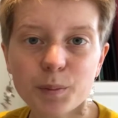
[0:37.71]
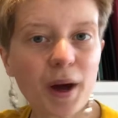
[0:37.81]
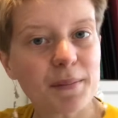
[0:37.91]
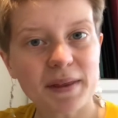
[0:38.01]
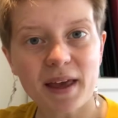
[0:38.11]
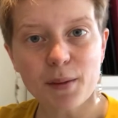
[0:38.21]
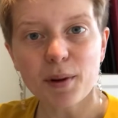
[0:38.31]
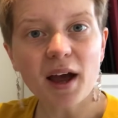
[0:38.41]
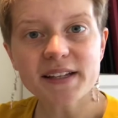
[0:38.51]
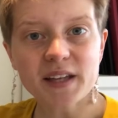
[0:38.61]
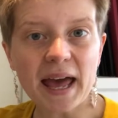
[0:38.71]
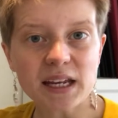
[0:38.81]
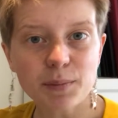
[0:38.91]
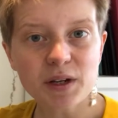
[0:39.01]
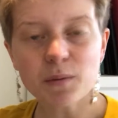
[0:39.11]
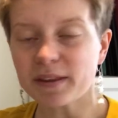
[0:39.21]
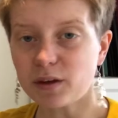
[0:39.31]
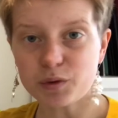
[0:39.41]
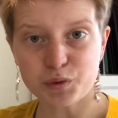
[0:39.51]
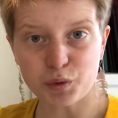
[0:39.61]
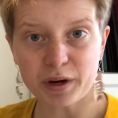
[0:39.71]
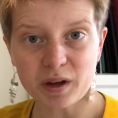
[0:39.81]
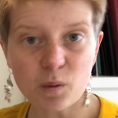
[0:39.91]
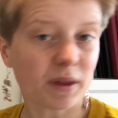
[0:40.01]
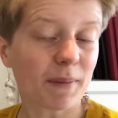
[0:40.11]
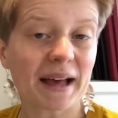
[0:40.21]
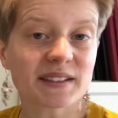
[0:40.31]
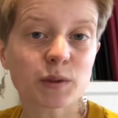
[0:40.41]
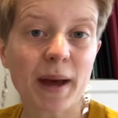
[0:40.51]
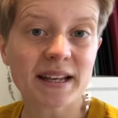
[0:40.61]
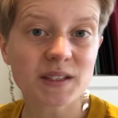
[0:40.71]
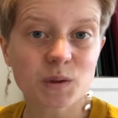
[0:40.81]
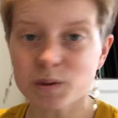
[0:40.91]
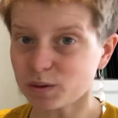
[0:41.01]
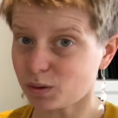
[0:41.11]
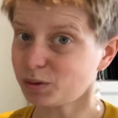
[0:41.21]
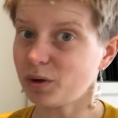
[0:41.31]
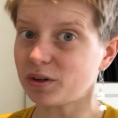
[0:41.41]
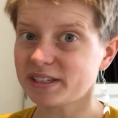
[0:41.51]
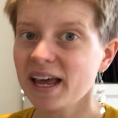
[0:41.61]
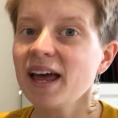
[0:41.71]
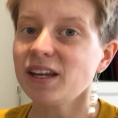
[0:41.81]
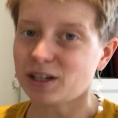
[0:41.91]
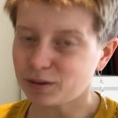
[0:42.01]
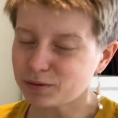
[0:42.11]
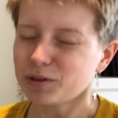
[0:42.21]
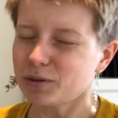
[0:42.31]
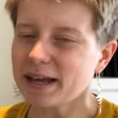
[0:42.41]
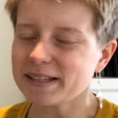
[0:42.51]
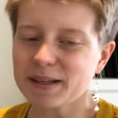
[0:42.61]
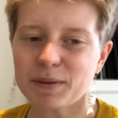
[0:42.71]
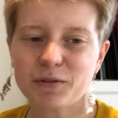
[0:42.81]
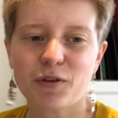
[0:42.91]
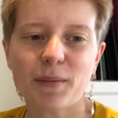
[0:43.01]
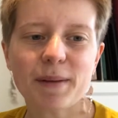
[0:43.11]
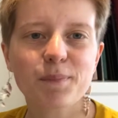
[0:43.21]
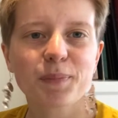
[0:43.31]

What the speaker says: but I mean they apply to anybody, whether you're drawing with pastel pencils or not. You'll get something from it.